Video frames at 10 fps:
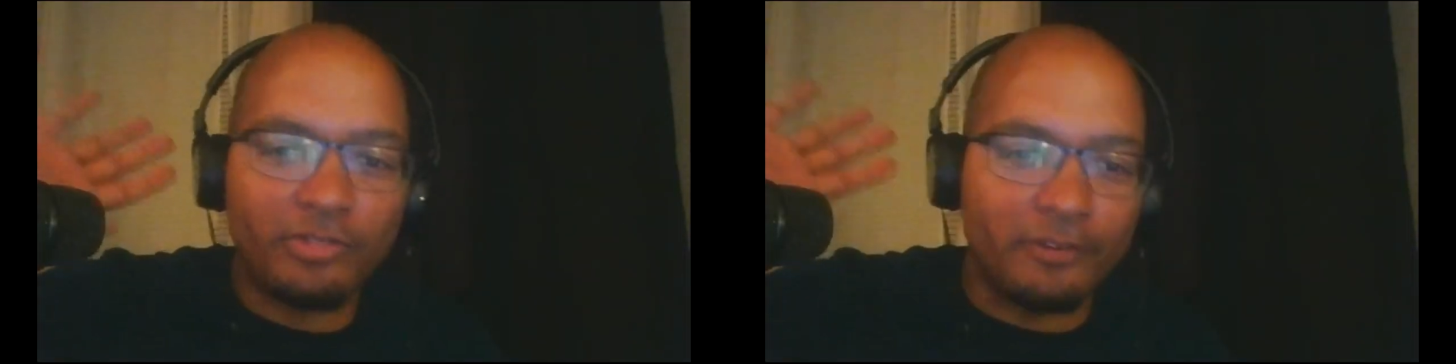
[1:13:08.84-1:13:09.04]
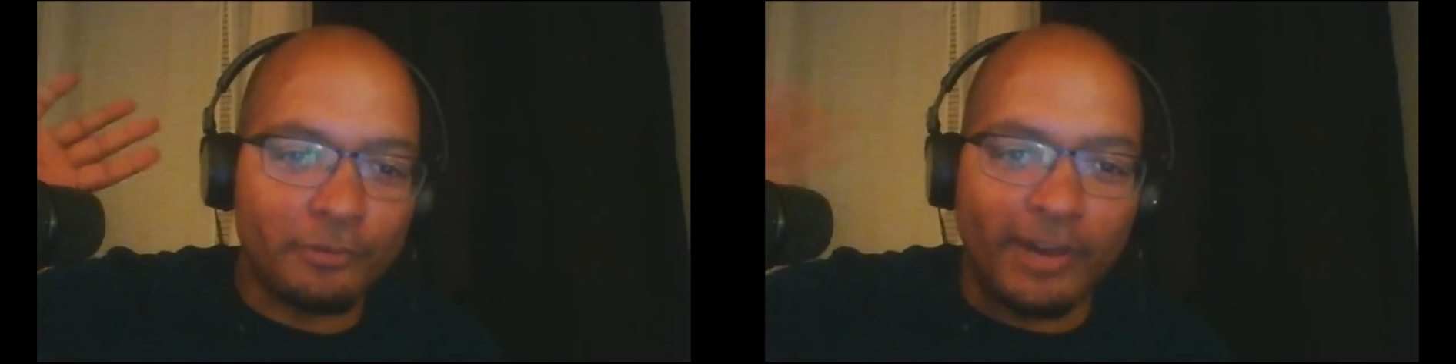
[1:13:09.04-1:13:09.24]

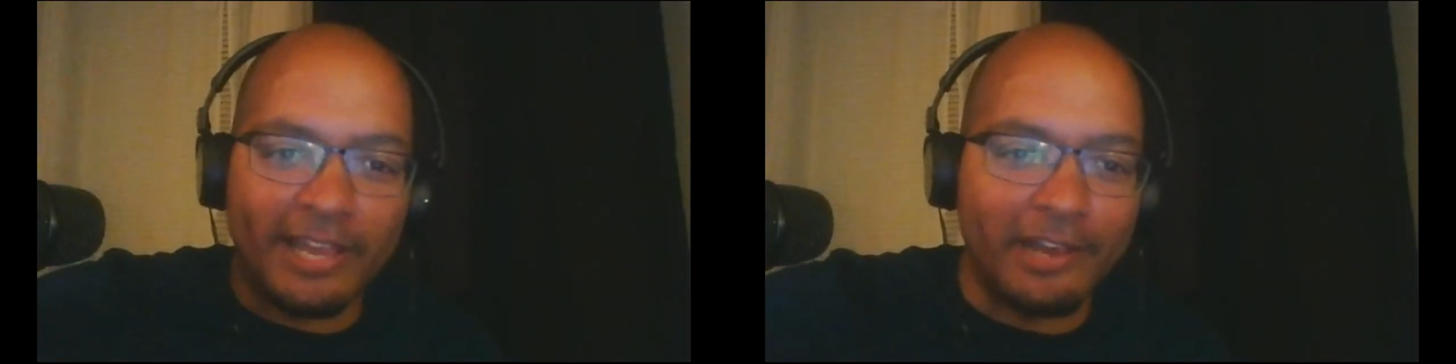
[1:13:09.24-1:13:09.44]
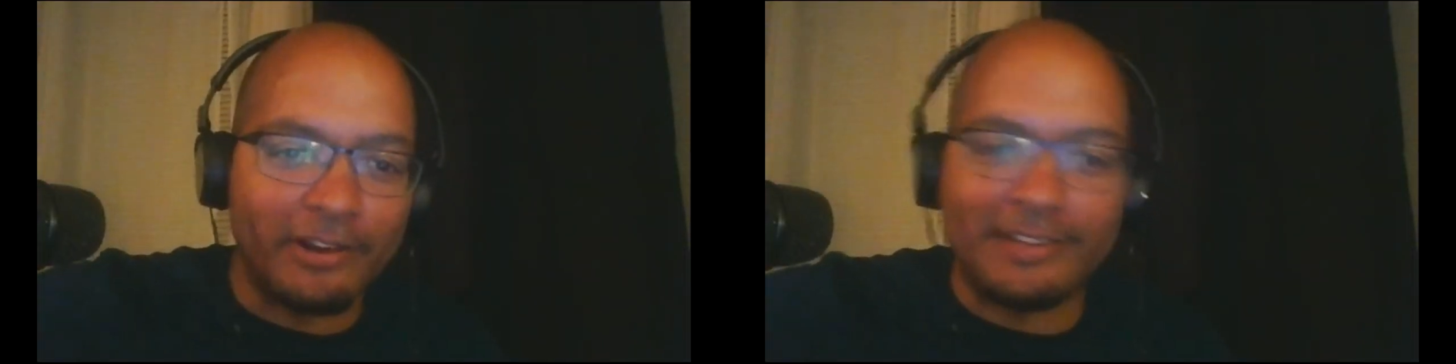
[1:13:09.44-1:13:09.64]
the
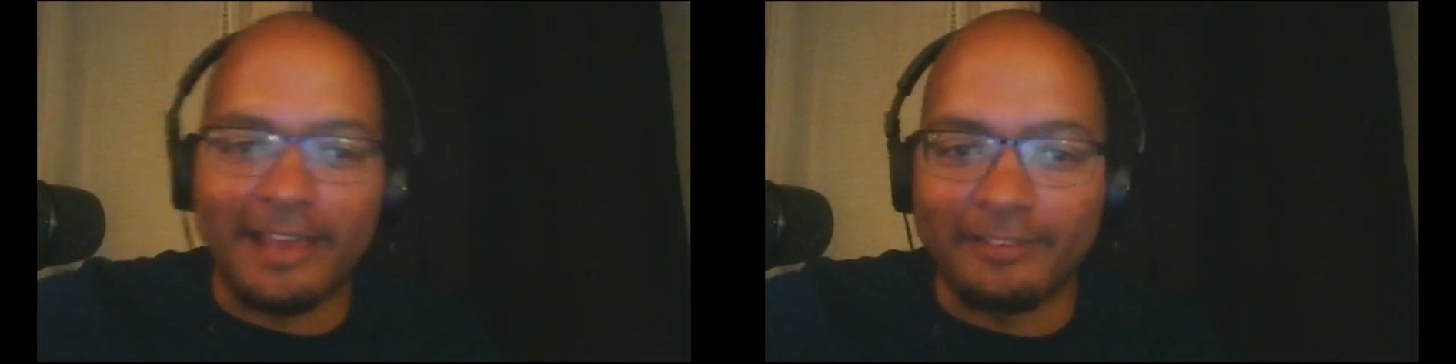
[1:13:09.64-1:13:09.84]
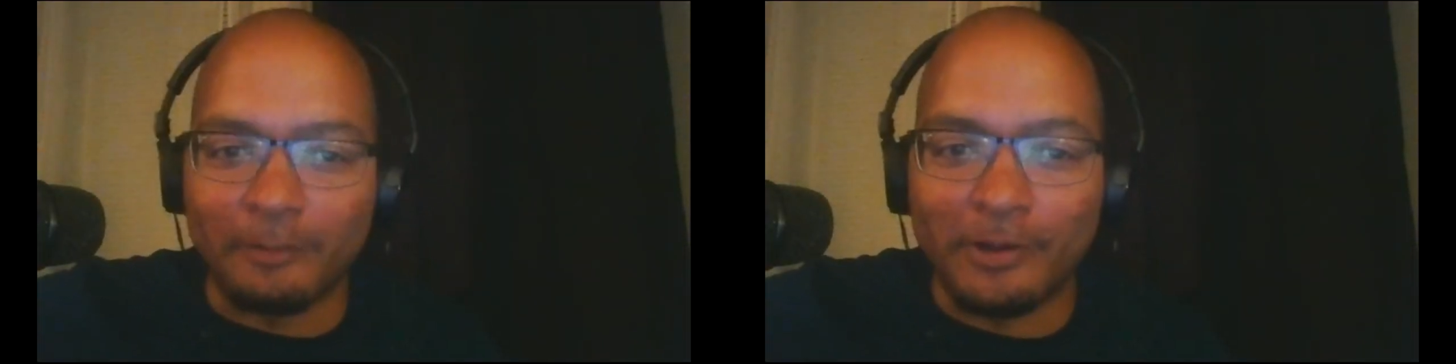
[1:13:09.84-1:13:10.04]
Ferengi are
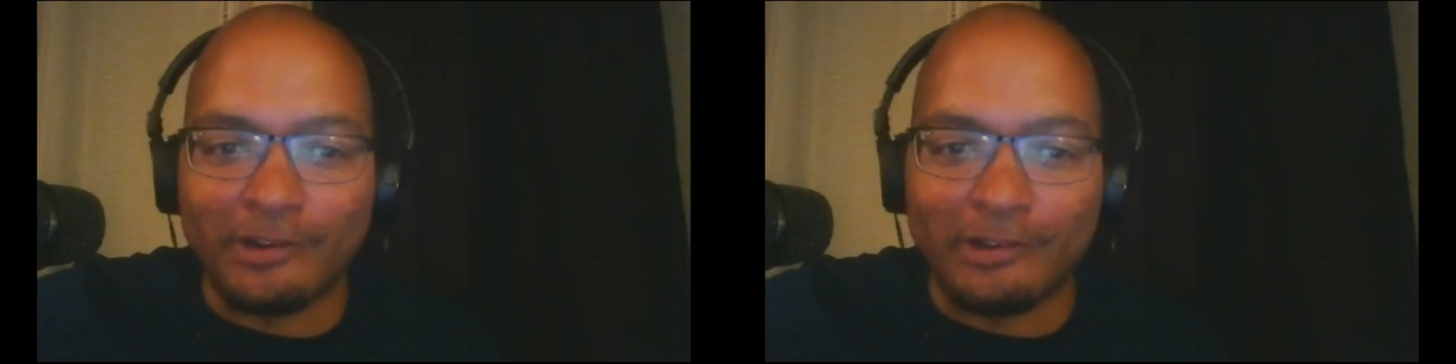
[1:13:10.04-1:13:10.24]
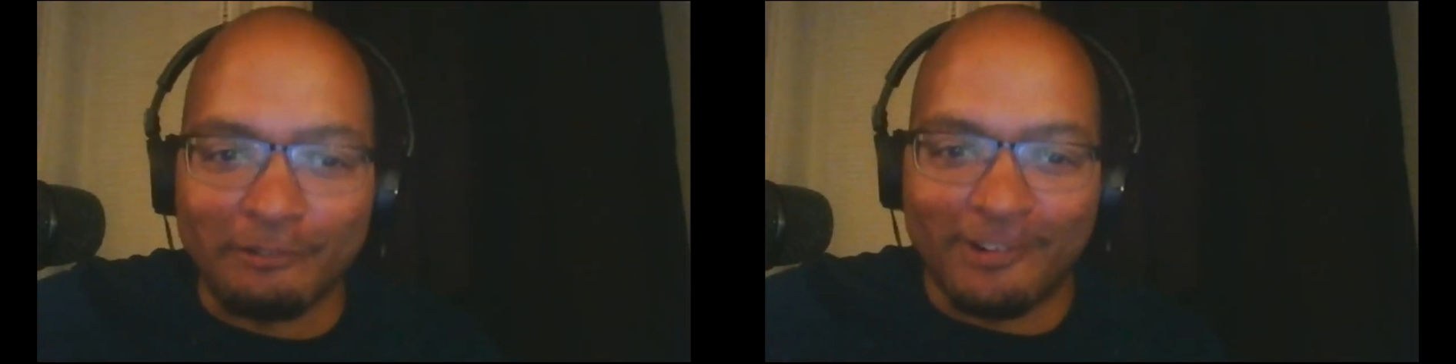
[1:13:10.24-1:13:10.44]
dead in the
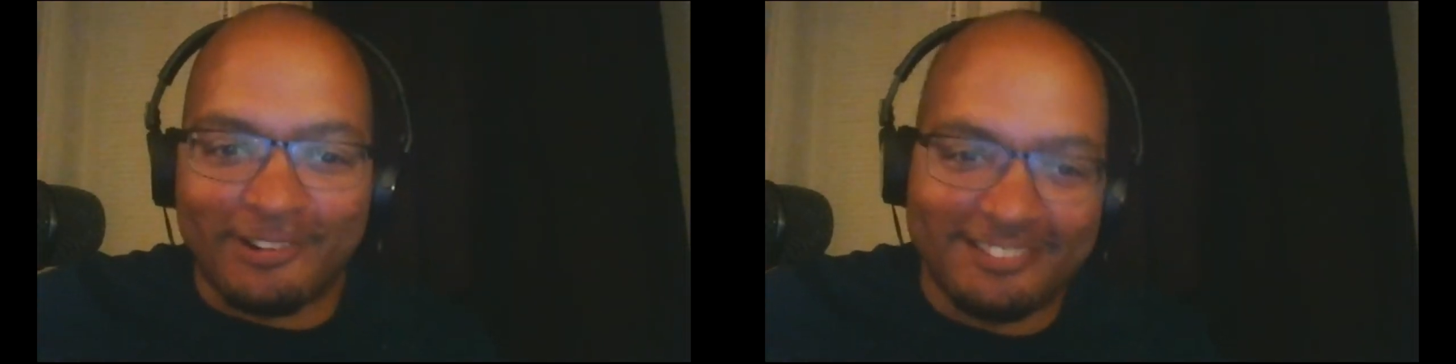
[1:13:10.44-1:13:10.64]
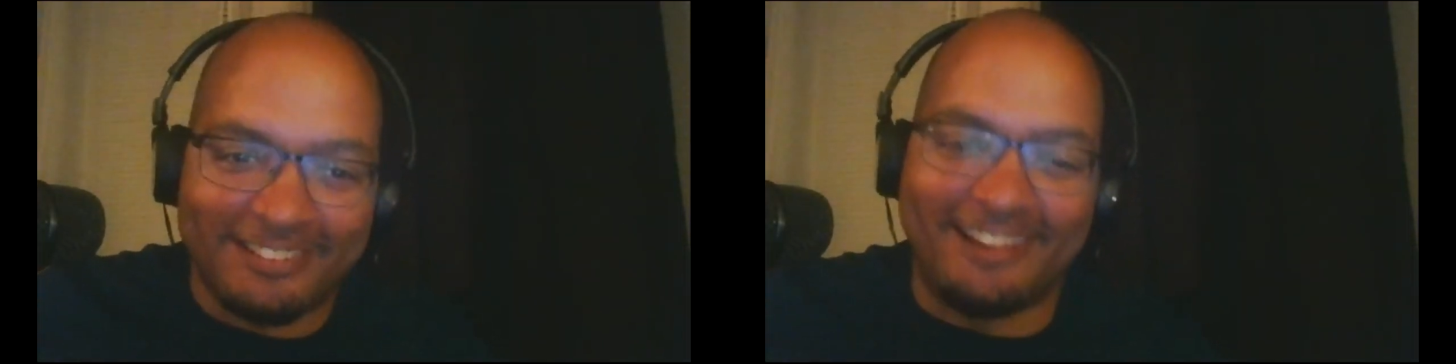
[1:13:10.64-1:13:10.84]
mirror universe now.